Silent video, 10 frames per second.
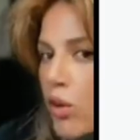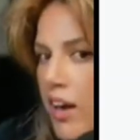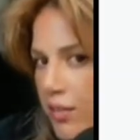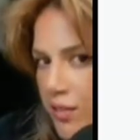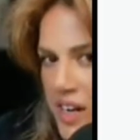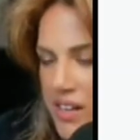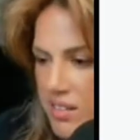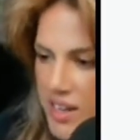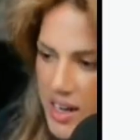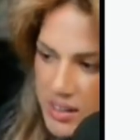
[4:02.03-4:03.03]
advanced
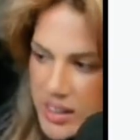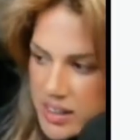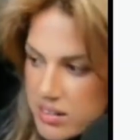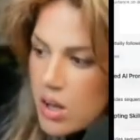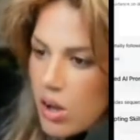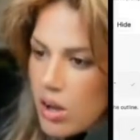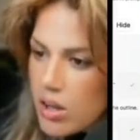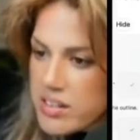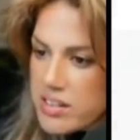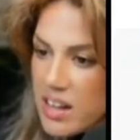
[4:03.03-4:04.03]
techniques on
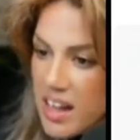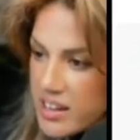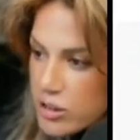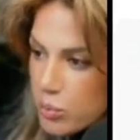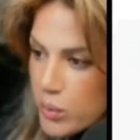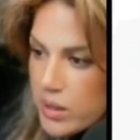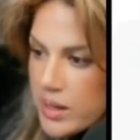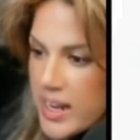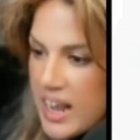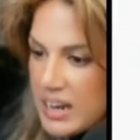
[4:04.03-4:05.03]
slides where it
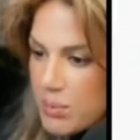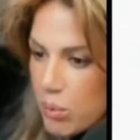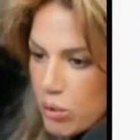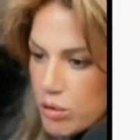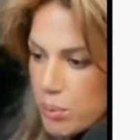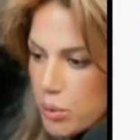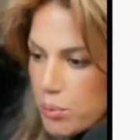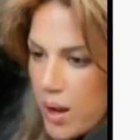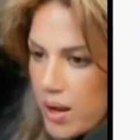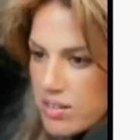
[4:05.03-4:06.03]
had multiple
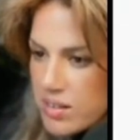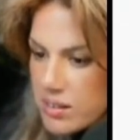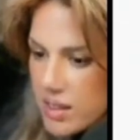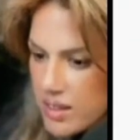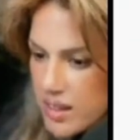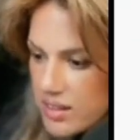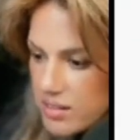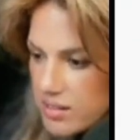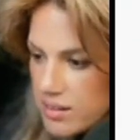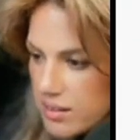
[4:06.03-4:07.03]
boxes like this.